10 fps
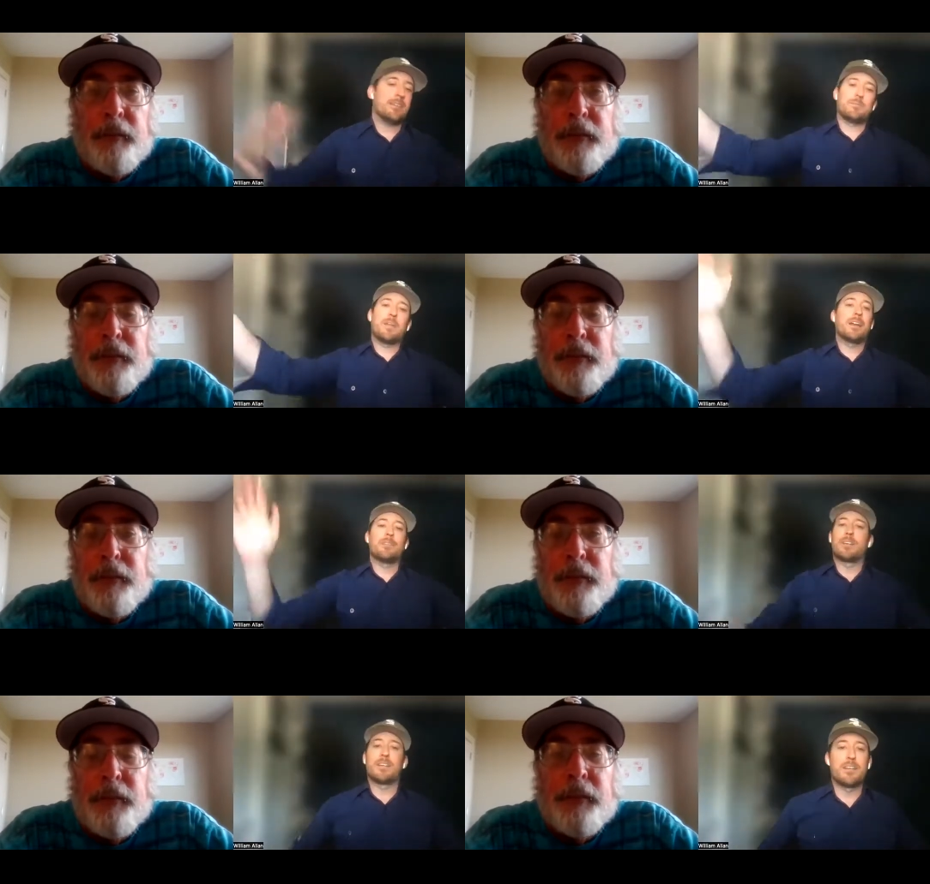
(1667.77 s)
Speaker 1: I'm not
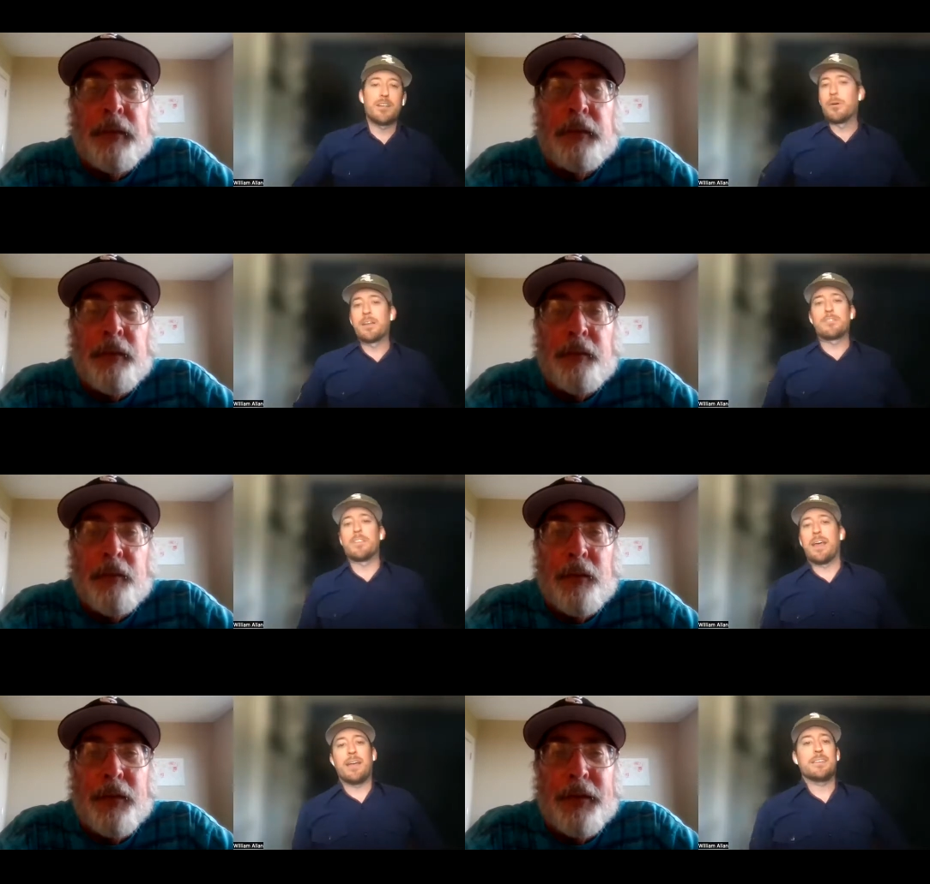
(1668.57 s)
even going to go into
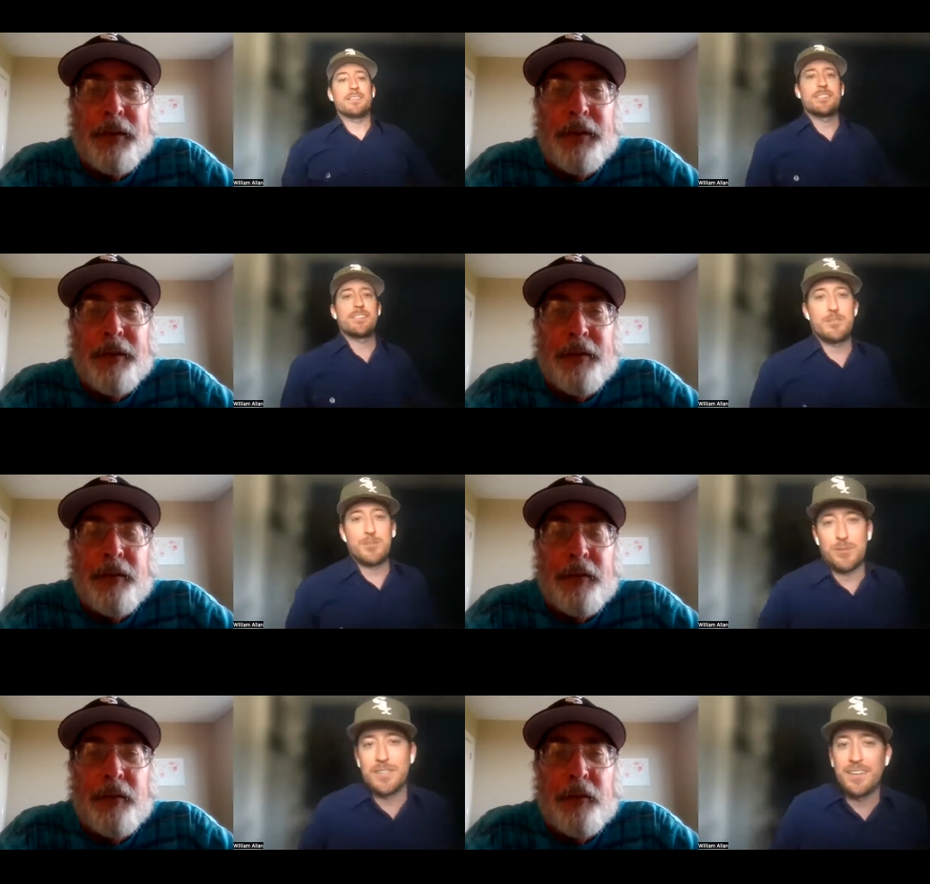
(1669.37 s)
that. It's it's
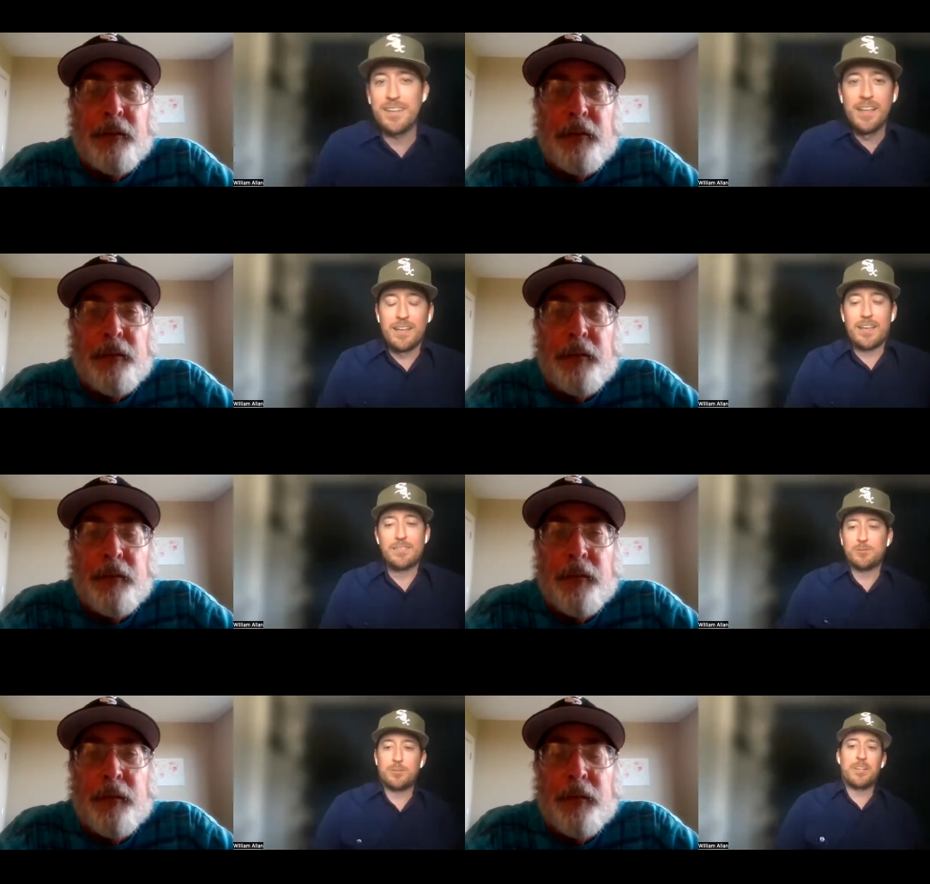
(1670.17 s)

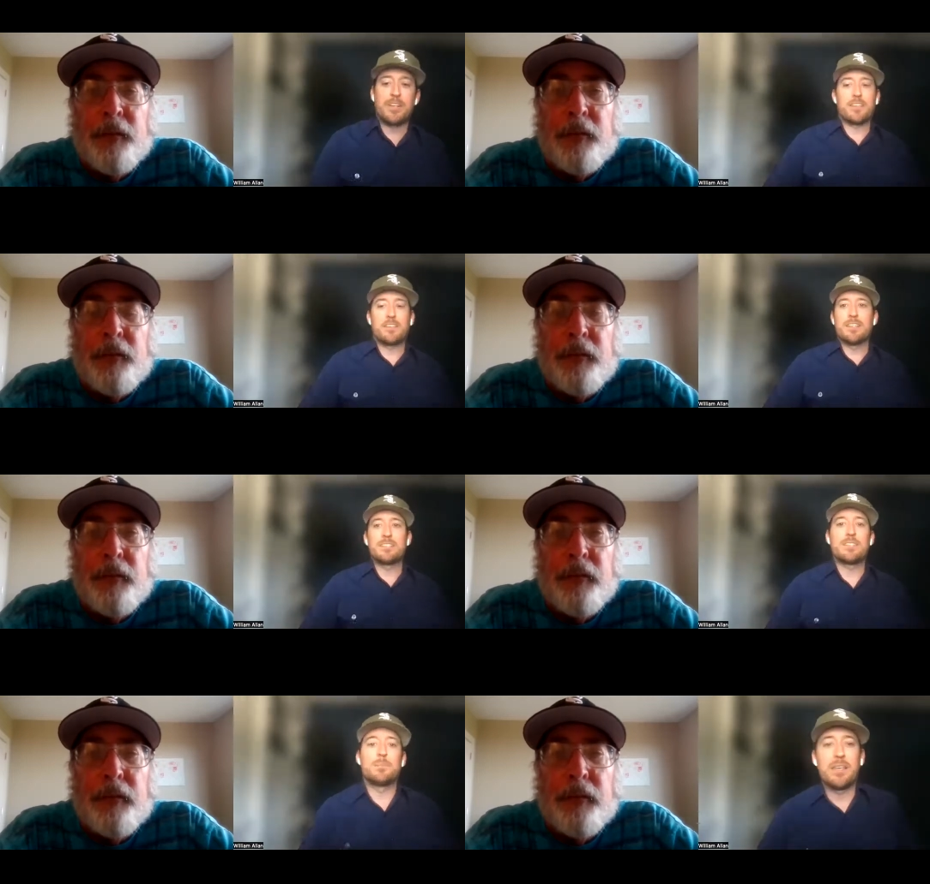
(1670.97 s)
it's
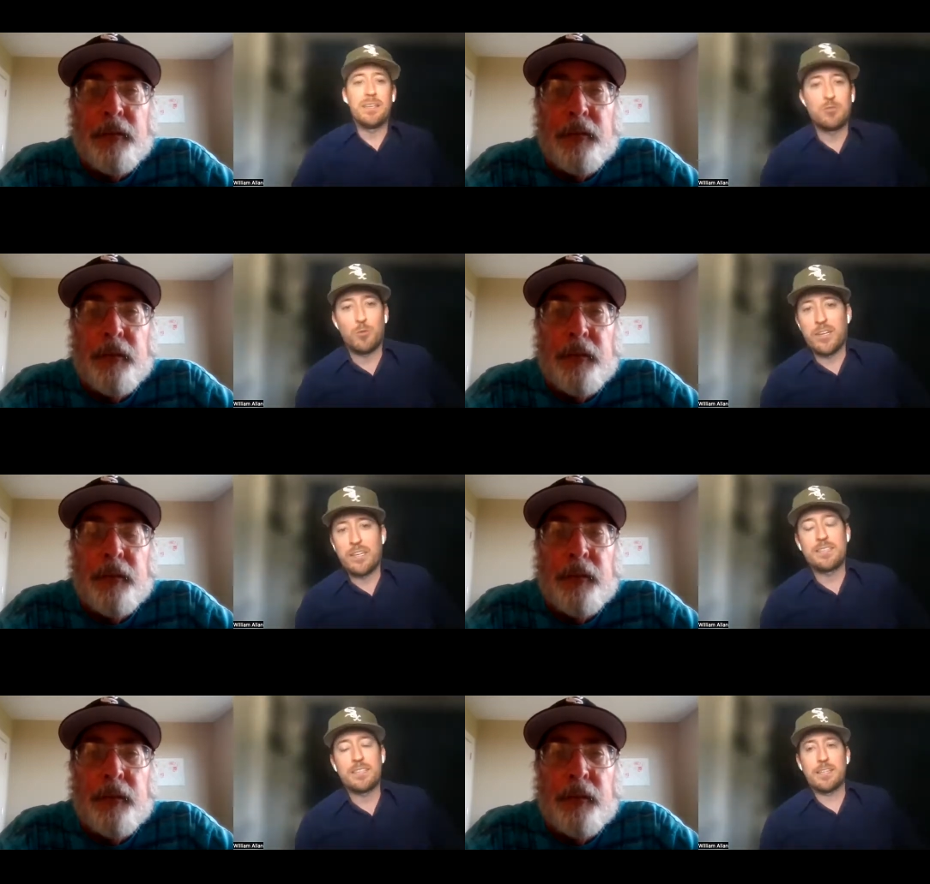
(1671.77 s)
ridiculous to be
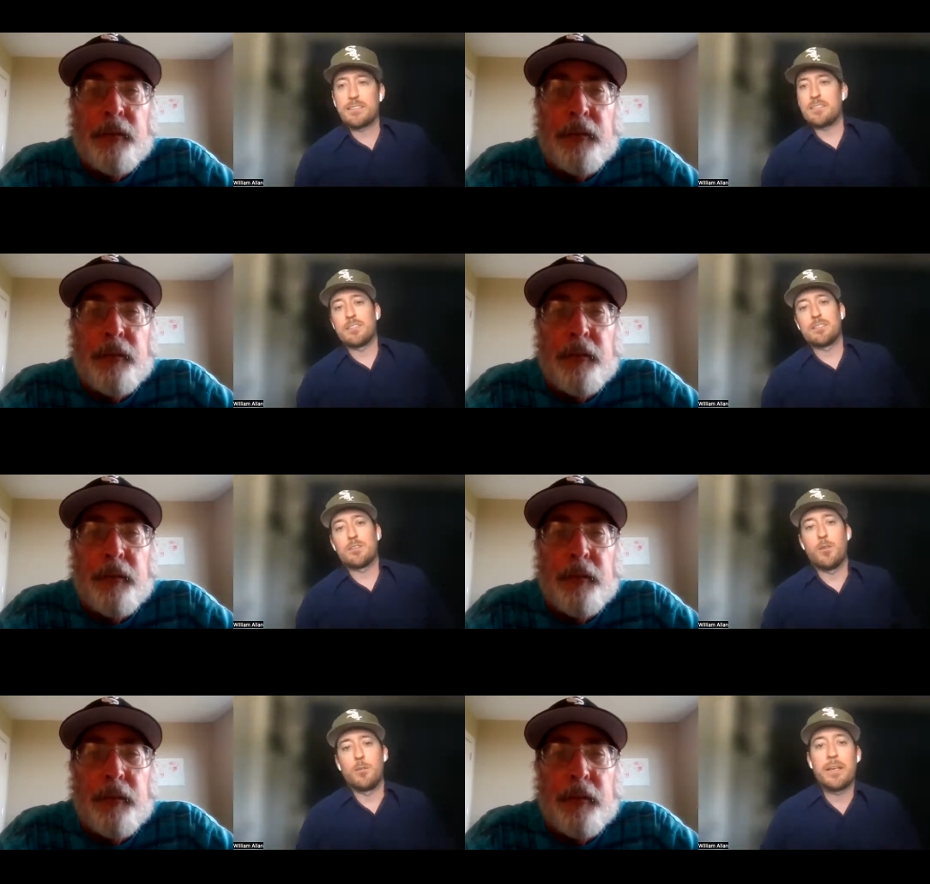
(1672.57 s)
twenty-sixth in
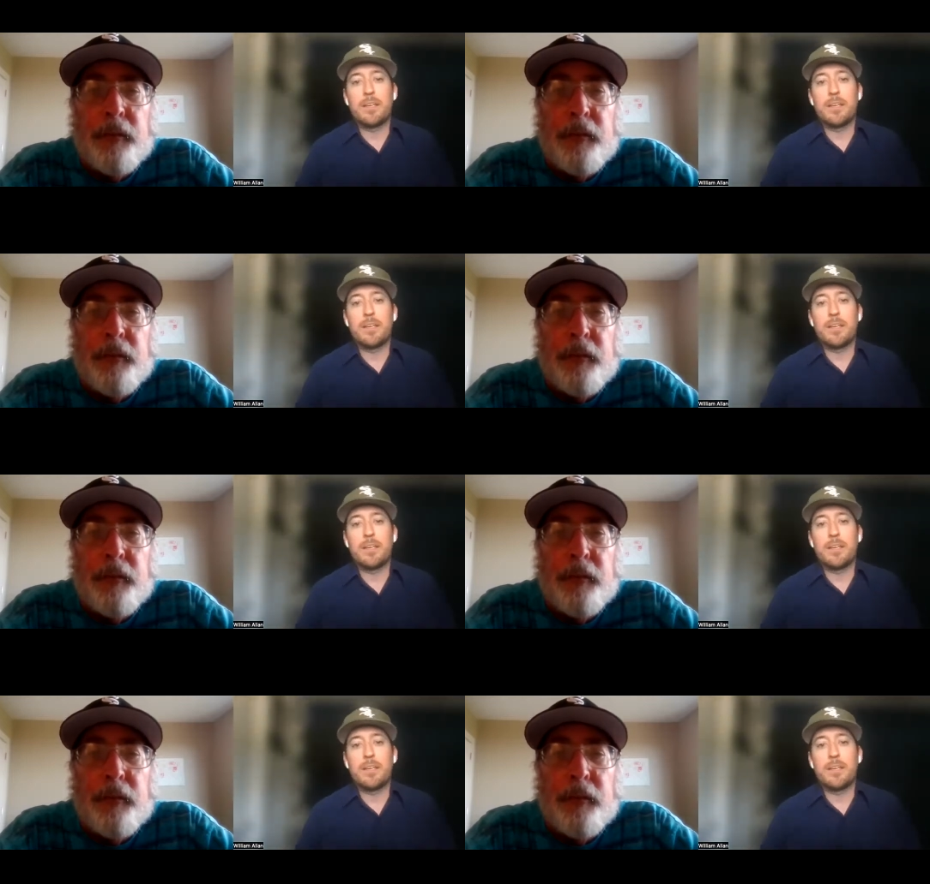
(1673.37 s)
stolen